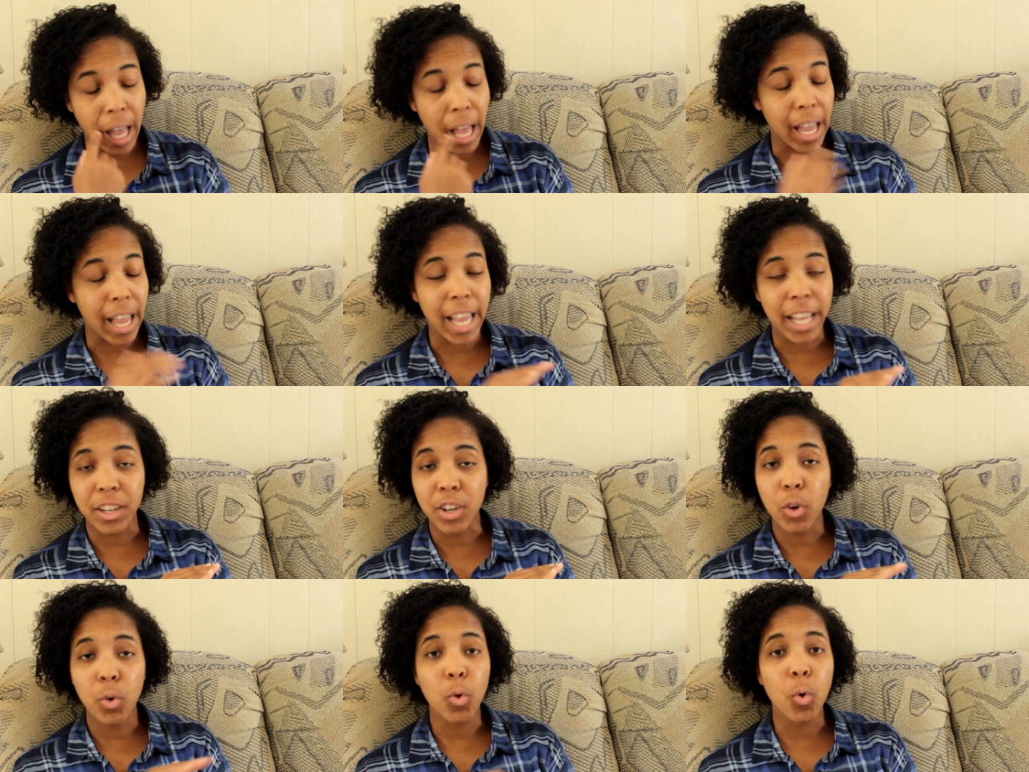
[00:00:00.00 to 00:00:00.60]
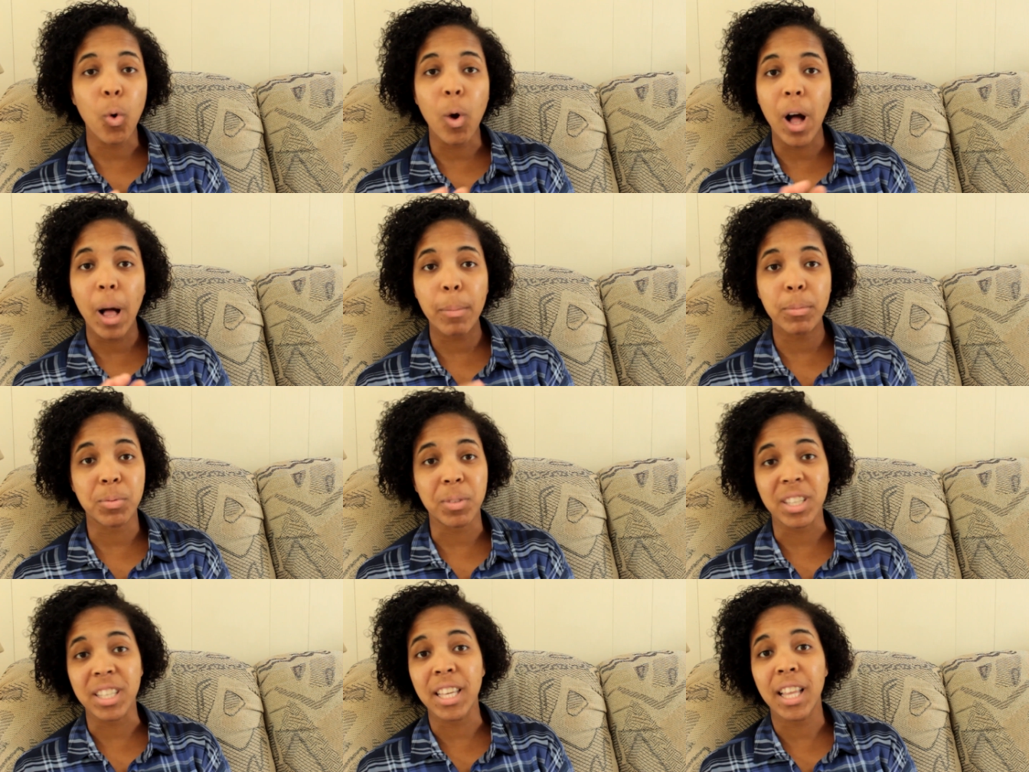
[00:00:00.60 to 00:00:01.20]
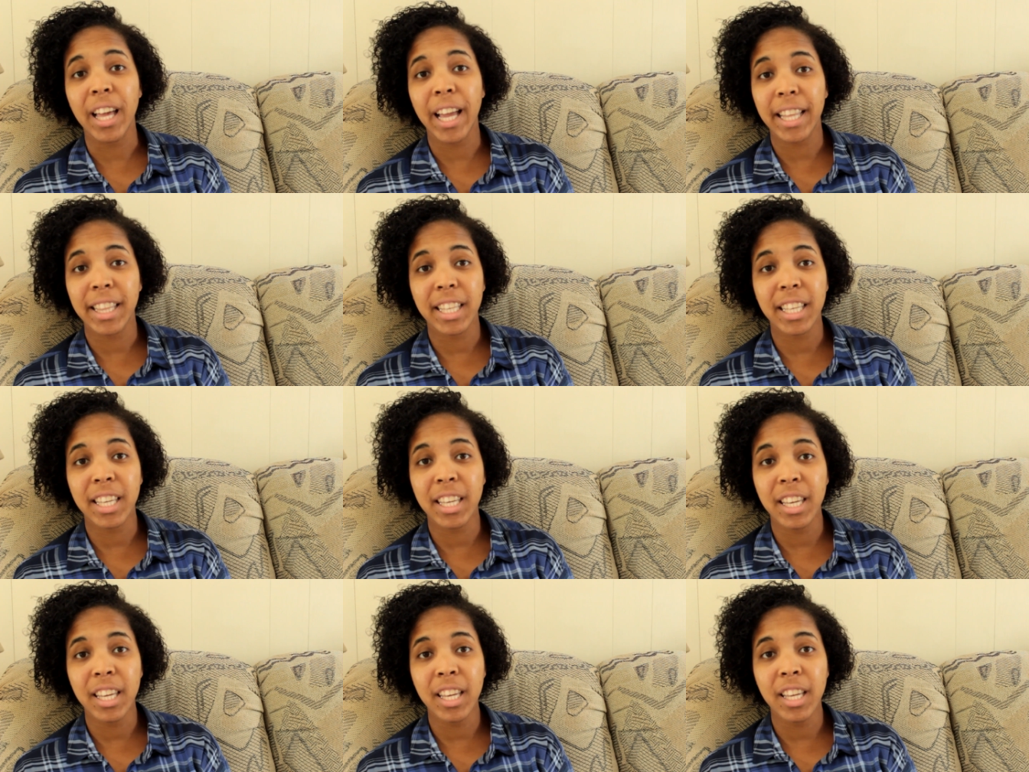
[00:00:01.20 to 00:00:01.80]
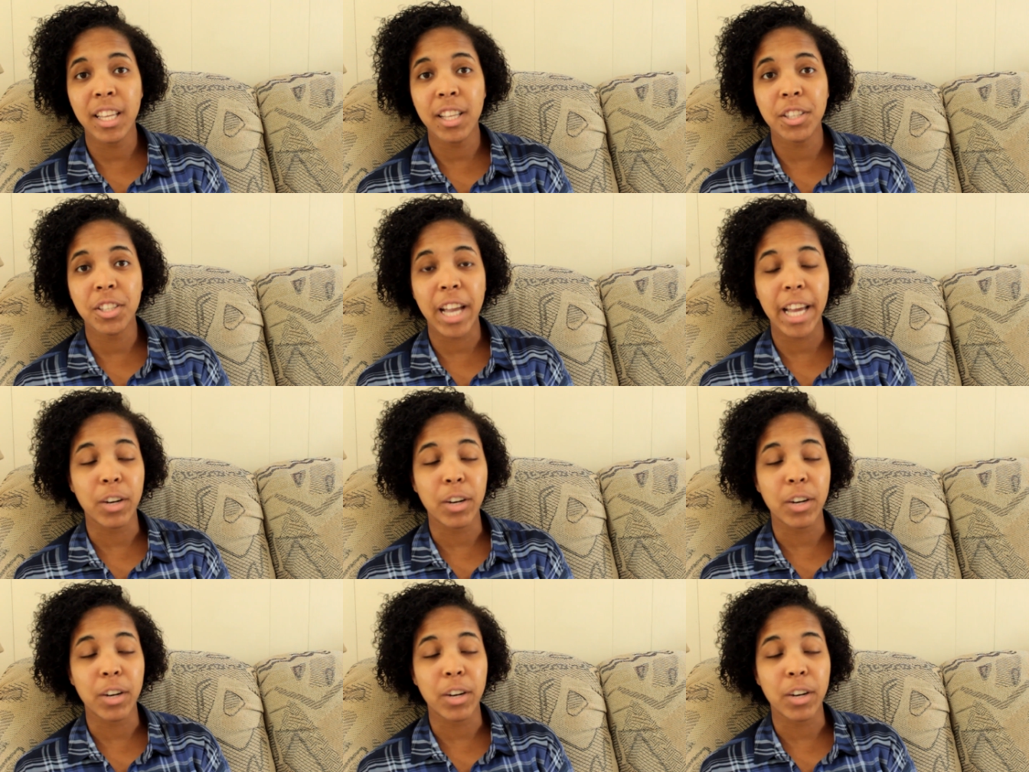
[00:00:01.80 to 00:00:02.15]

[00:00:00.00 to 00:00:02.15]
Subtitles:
I had no qualms with yelling at the kids.